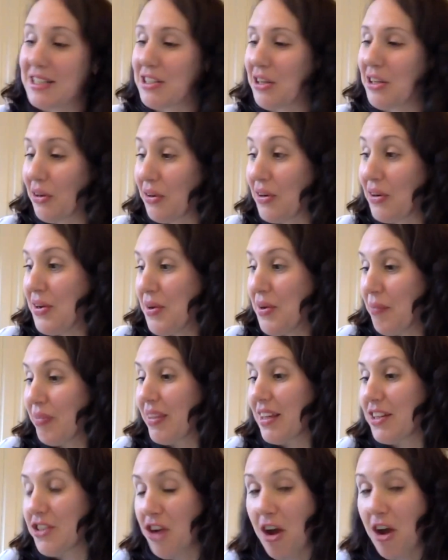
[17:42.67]
So
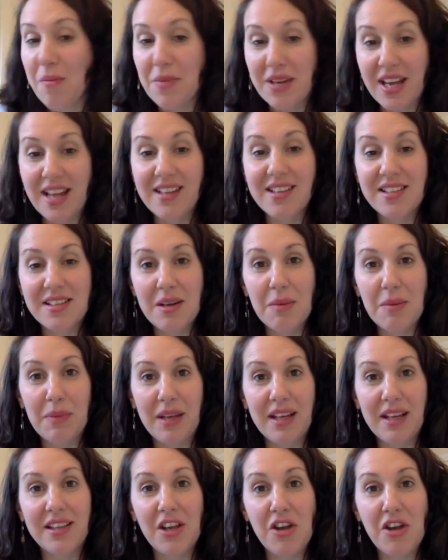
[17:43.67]
German ended up
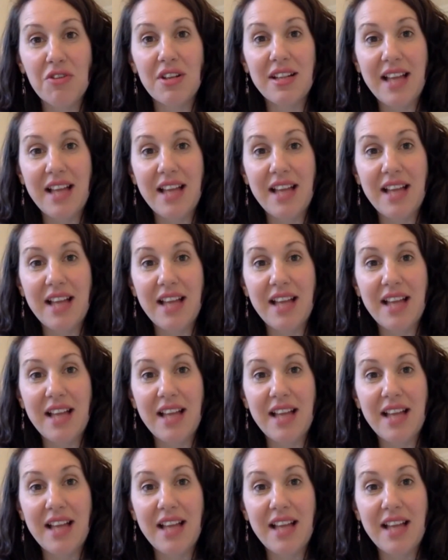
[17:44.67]
being the only